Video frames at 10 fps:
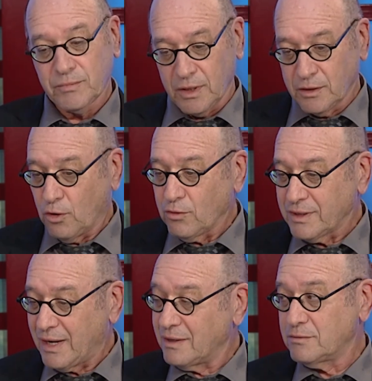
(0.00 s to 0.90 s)
It only
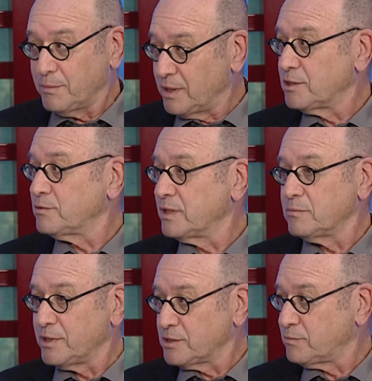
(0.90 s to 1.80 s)
had military
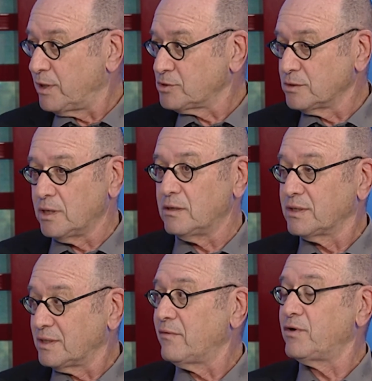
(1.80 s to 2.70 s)
administration there.
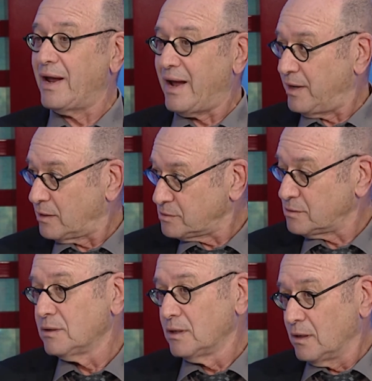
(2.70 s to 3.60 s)
It never annexed
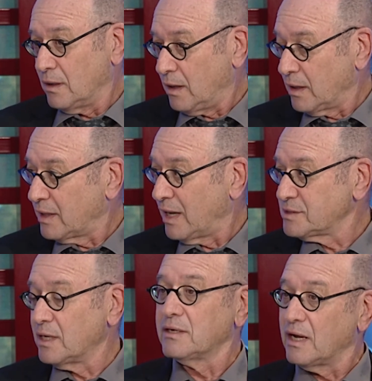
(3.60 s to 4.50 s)

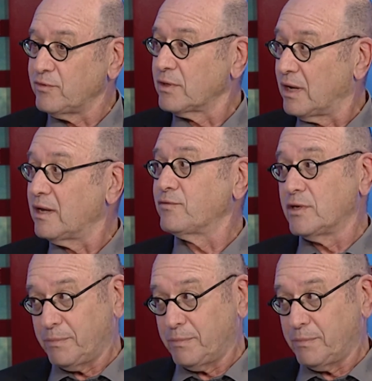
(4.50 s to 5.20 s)
Gaza, never gave the